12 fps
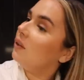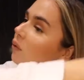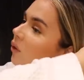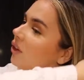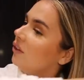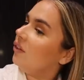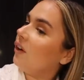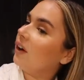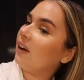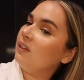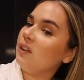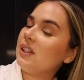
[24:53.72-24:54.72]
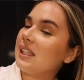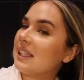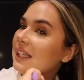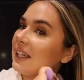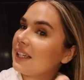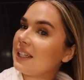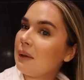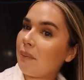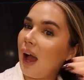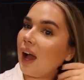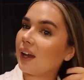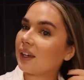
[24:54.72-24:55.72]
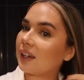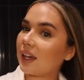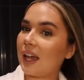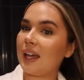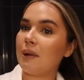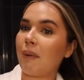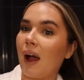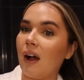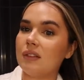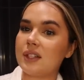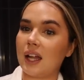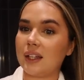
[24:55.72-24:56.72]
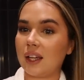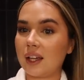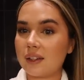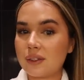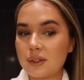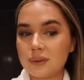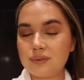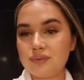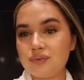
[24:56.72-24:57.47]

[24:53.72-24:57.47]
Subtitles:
What the fuck? I'm not slicked it back in about 10 years.